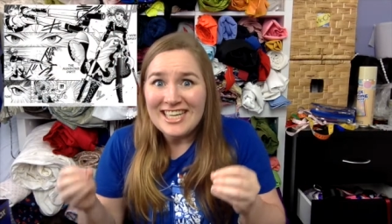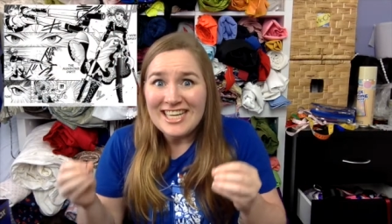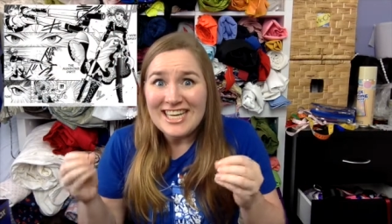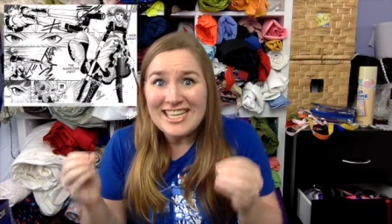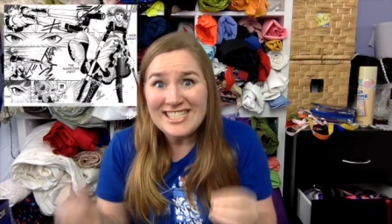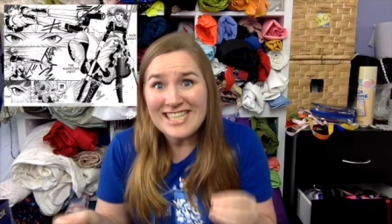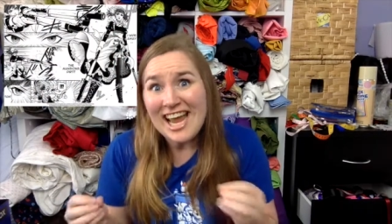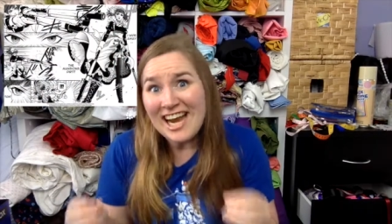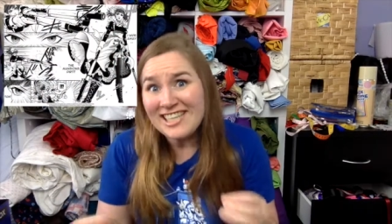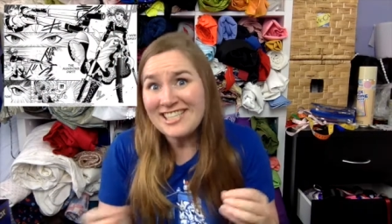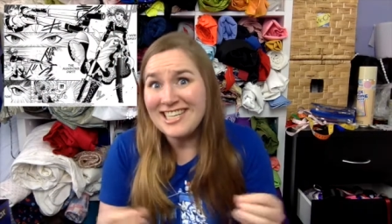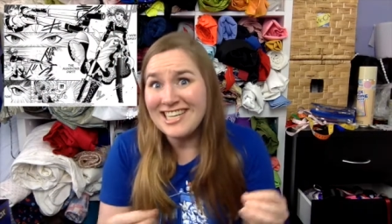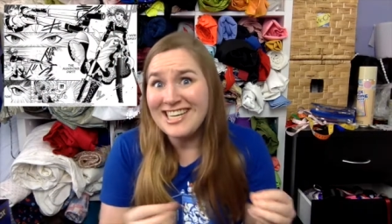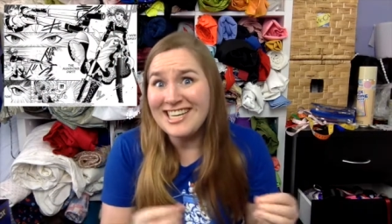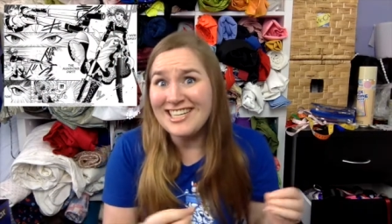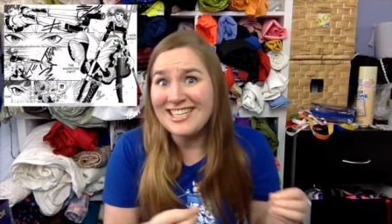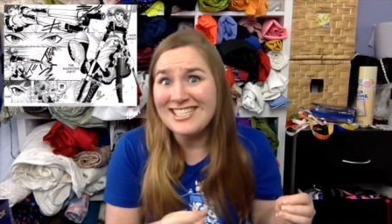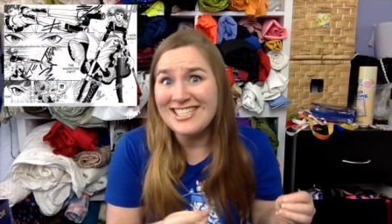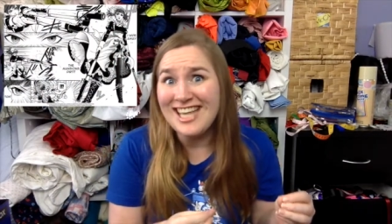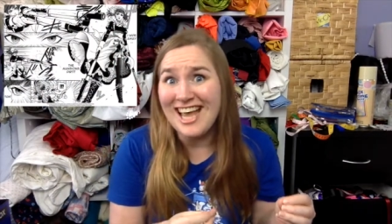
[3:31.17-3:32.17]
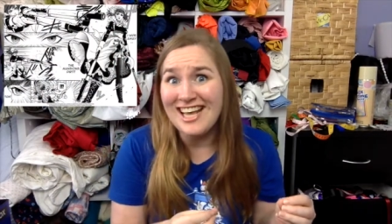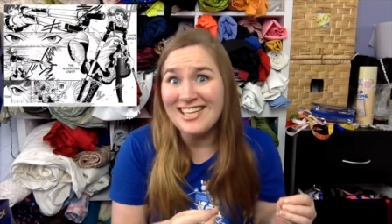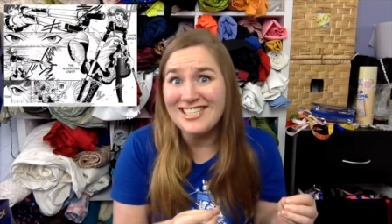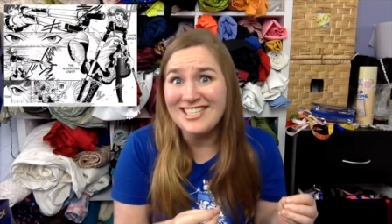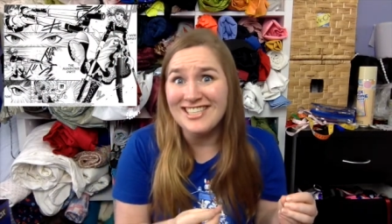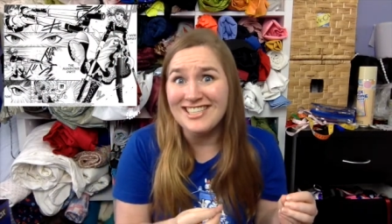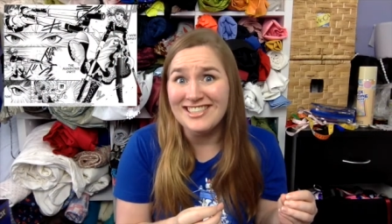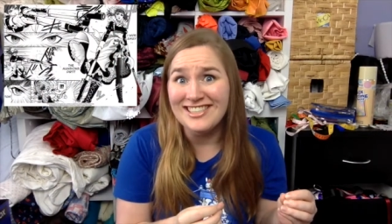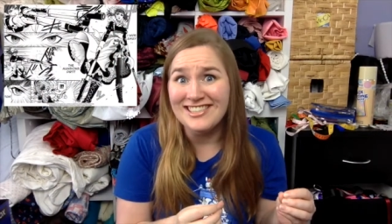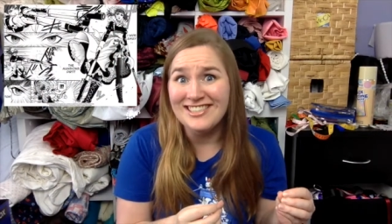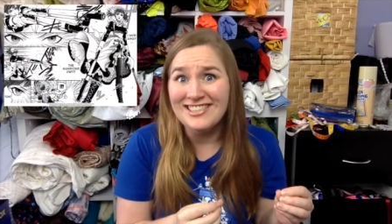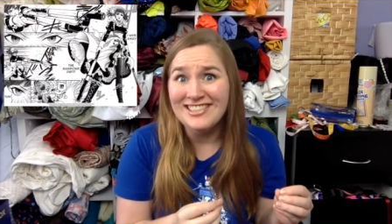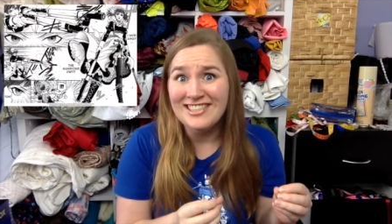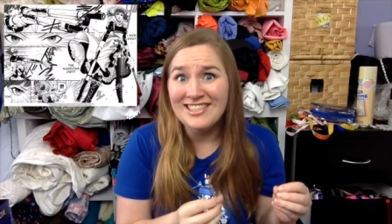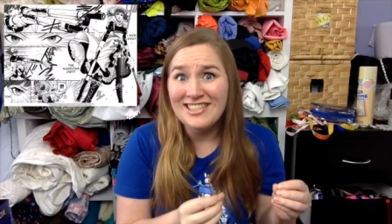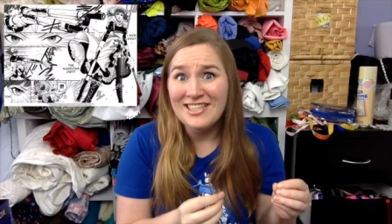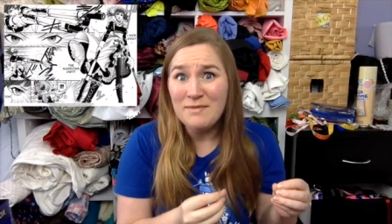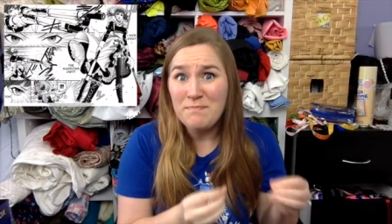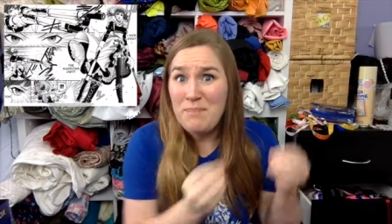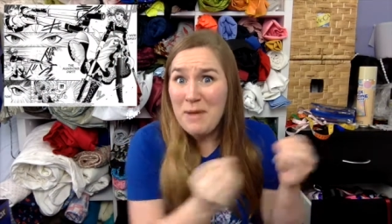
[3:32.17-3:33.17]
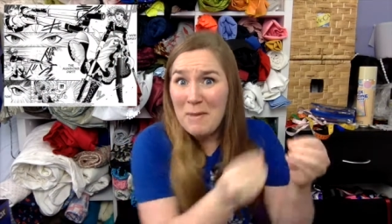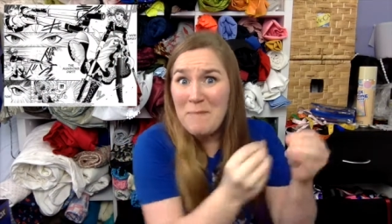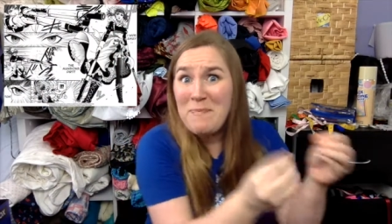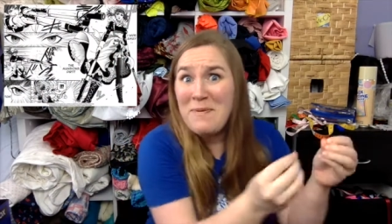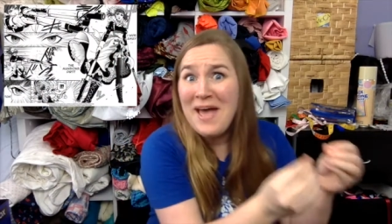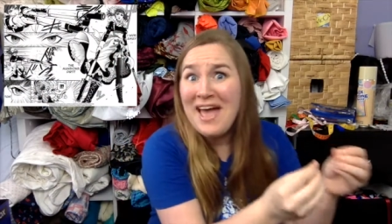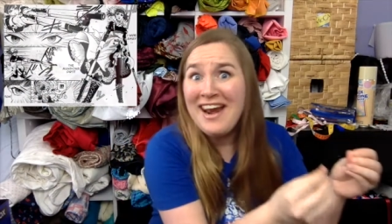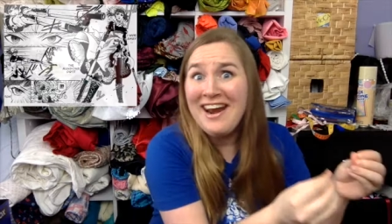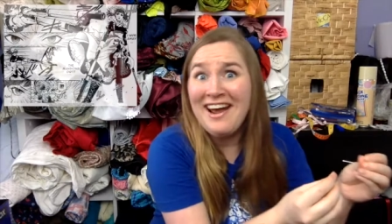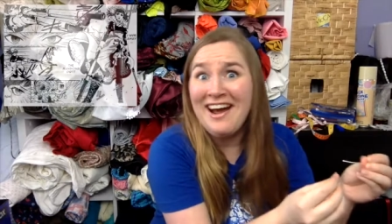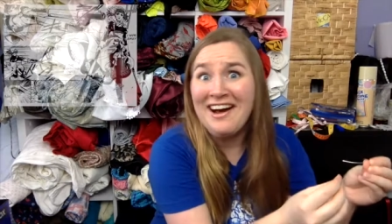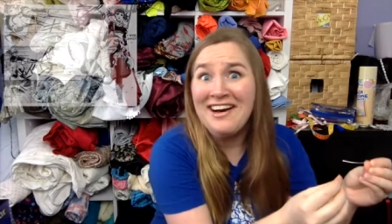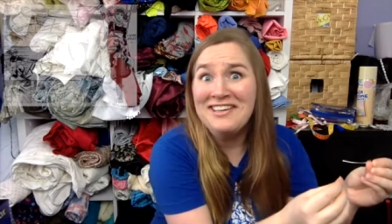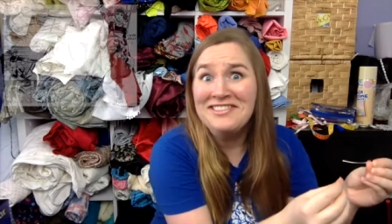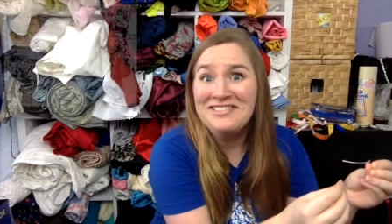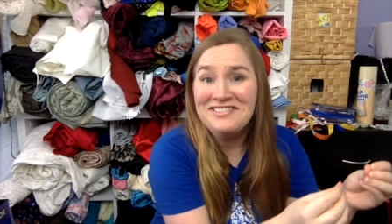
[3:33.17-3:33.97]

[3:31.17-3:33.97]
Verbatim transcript: is actually an assassin, but better.